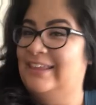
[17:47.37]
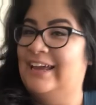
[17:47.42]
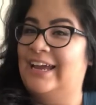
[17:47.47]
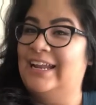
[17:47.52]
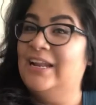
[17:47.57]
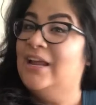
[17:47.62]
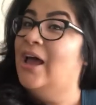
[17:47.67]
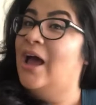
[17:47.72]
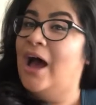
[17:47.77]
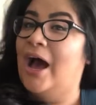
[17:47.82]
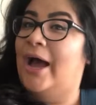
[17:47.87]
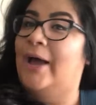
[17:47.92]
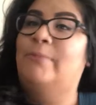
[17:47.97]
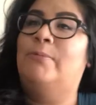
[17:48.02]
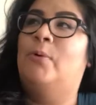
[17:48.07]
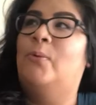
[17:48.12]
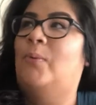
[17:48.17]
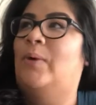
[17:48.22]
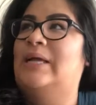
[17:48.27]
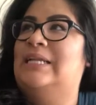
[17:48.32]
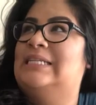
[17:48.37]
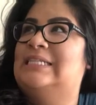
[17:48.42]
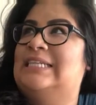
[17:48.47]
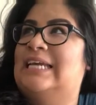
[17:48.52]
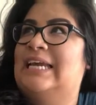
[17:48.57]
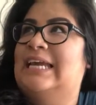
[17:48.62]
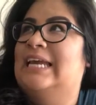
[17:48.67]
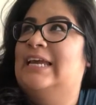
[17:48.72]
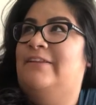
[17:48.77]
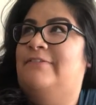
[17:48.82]
that I will one
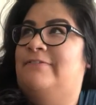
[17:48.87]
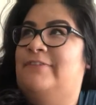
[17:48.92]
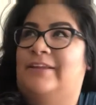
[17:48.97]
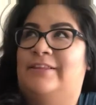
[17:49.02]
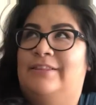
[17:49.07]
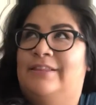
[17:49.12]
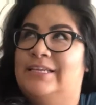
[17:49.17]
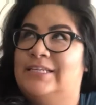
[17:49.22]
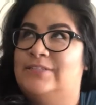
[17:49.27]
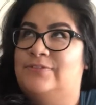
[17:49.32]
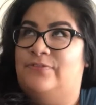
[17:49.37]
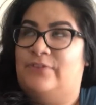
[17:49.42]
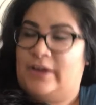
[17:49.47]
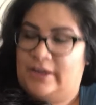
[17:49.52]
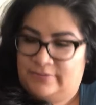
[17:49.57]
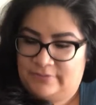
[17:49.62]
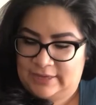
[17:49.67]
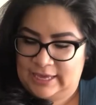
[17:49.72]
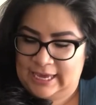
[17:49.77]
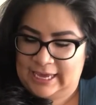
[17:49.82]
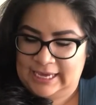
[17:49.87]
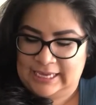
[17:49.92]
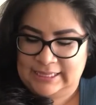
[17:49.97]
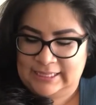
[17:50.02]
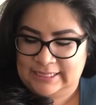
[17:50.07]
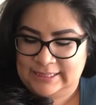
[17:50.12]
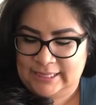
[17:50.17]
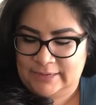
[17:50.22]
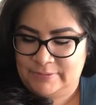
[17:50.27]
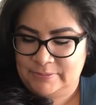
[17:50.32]
day hit at least 5K.
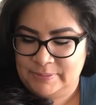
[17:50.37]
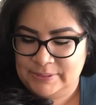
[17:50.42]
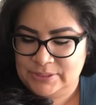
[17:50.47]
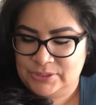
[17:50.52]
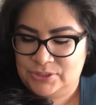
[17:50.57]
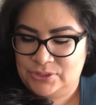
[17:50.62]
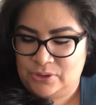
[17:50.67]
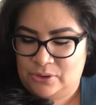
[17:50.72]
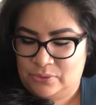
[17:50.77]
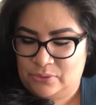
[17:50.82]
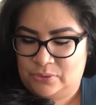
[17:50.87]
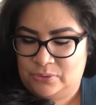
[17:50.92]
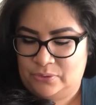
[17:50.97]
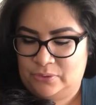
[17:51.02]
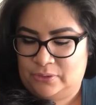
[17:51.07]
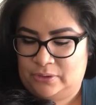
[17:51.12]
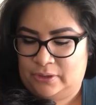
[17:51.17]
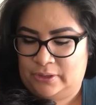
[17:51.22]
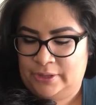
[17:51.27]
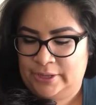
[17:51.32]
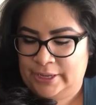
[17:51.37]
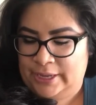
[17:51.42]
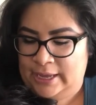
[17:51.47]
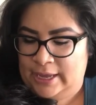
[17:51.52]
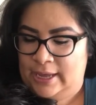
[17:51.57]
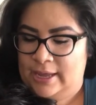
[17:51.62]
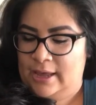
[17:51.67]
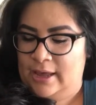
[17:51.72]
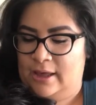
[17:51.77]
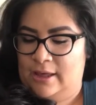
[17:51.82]
Like that would be so cool.
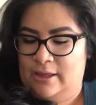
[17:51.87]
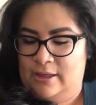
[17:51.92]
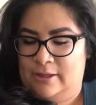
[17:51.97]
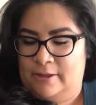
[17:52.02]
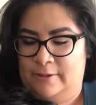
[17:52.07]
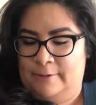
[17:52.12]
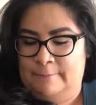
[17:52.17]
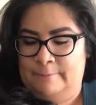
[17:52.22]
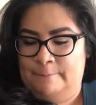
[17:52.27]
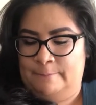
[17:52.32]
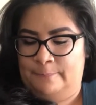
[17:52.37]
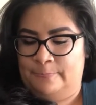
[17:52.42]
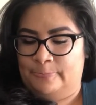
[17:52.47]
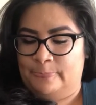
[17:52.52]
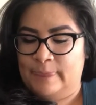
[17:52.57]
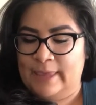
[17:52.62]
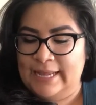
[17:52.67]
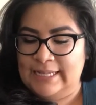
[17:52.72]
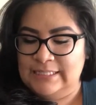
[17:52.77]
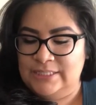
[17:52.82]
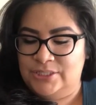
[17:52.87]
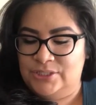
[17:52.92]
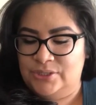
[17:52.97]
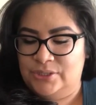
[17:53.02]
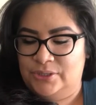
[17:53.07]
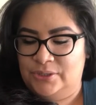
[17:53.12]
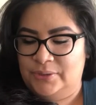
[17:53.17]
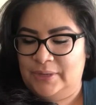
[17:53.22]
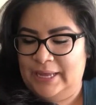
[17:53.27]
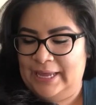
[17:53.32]
Um, and
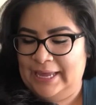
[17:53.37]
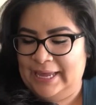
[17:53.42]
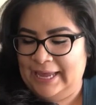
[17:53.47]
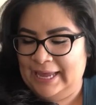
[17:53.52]
so,